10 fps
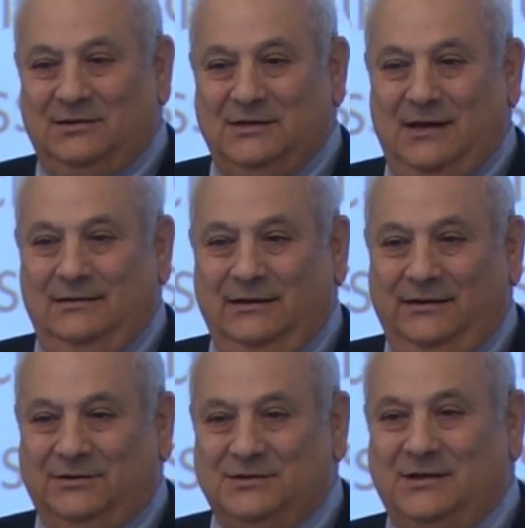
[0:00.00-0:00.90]
It's not a
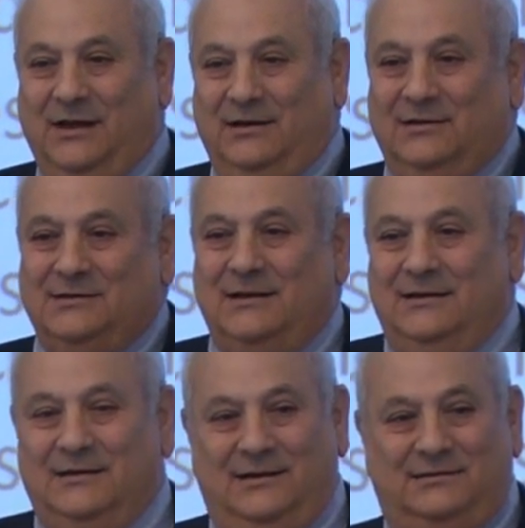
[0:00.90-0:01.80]
linear scale. It's not
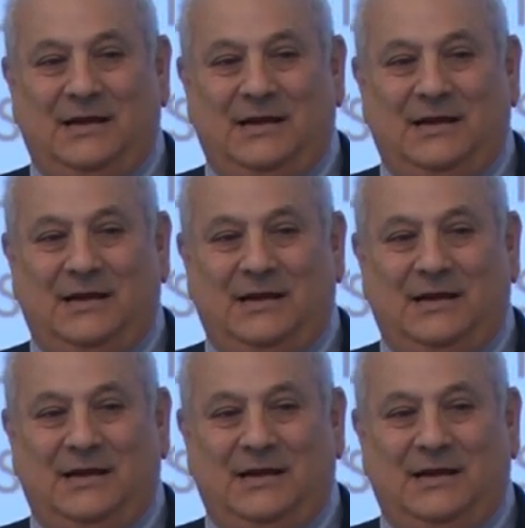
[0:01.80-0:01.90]
like a